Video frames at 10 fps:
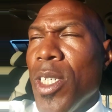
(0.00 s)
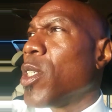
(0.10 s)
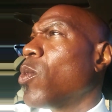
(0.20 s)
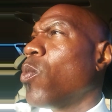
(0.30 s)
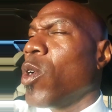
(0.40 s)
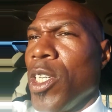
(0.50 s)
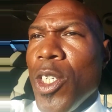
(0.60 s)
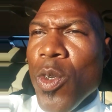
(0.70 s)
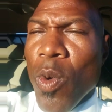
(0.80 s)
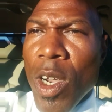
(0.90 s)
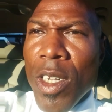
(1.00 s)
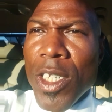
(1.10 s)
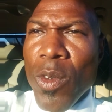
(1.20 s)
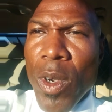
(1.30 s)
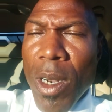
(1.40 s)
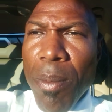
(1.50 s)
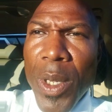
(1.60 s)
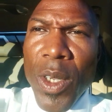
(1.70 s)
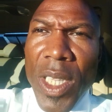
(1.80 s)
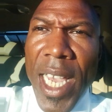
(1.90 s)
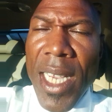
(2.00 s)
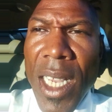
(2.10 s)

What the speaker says: is what you want. You want to build that